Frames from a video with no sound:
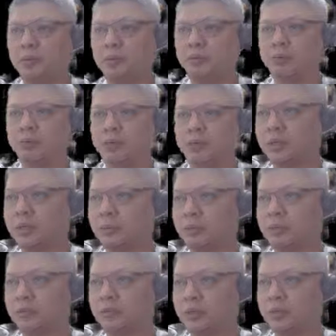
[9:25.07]
red would
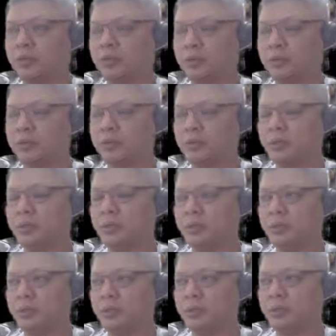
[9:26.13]
accept trading chariots in
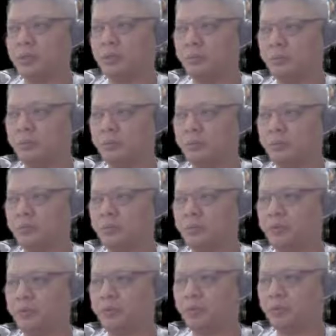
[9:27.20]
the
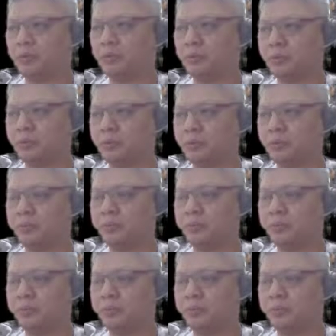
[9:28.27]
variation 2.